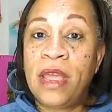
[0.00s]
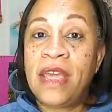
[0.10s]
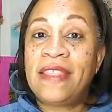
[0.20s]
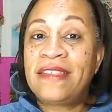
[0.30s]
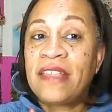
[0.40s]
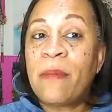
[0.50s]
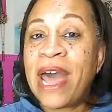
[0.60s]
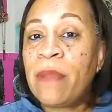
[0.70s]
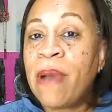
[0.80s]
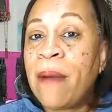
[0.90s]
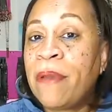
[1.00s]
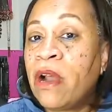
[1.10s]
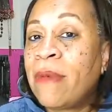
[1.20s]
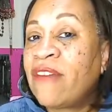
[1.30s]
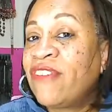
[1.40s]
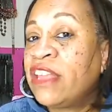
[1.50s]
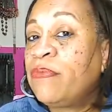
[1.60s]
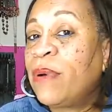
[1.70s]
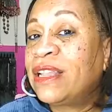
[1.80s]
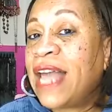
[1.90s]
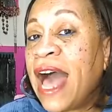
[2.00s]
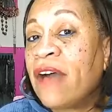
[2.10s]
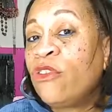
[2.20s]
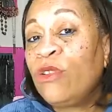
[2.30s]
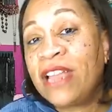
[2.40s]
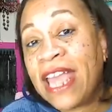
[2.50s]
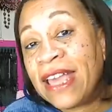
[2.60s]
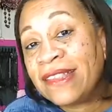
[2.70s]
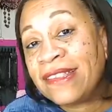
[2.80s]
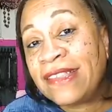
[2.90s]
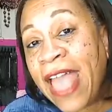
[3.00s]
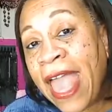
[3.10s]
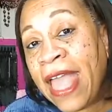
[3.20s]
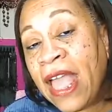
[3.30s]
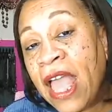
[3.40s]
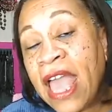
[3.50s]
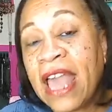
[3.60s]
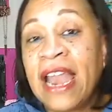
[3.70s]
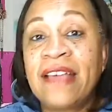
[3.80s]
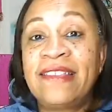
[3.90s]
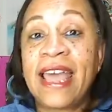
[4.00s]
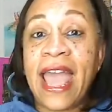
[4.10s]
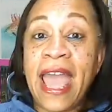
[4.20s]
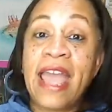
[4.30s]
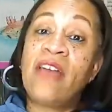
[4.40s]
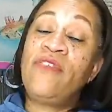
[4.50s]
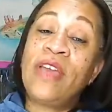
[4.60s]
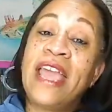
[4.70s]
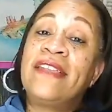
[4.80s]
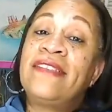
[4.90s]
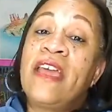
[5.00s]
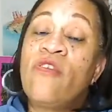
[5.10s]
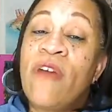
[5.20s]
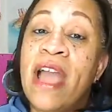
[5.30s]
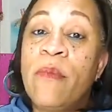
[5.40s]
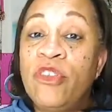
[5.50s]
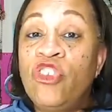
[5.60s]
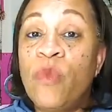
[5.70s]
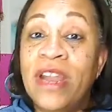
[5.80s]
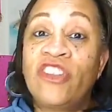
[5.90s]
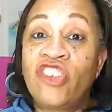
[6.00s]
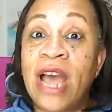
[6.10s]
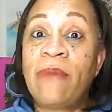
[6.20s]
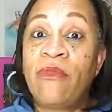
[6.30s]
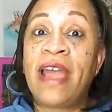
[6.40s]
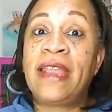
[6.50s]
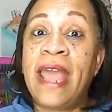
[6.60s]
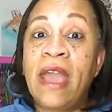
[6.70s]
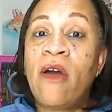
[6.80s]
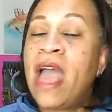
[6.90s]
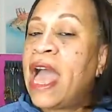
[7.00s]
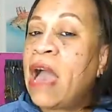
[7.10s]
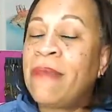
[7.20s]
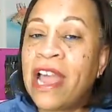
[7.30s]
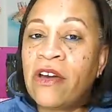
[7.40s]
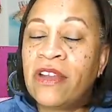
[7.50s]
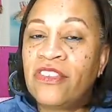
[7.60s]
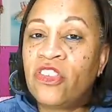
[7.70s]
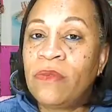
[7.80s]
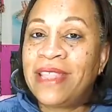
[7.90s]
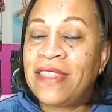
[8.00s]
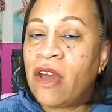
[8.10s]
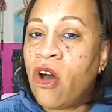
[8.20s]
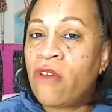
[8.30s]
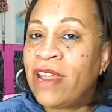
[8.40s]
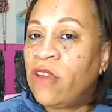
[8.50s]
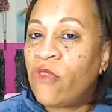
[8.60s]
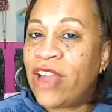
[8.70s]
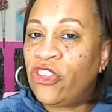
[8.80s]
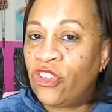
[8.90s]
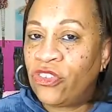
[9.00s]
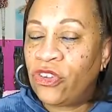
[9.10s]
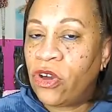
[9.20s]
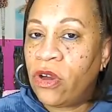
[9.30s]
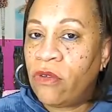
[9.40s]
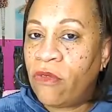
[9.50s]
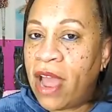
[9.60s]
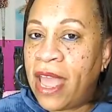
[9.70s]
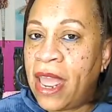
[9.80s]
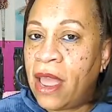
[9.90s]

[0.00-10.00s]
there's somebody popping on my Facebook Live who can't stay, and I say, hey, if you can't stay around but you want to shop right now, I'm not going to assume that they're already registered, right?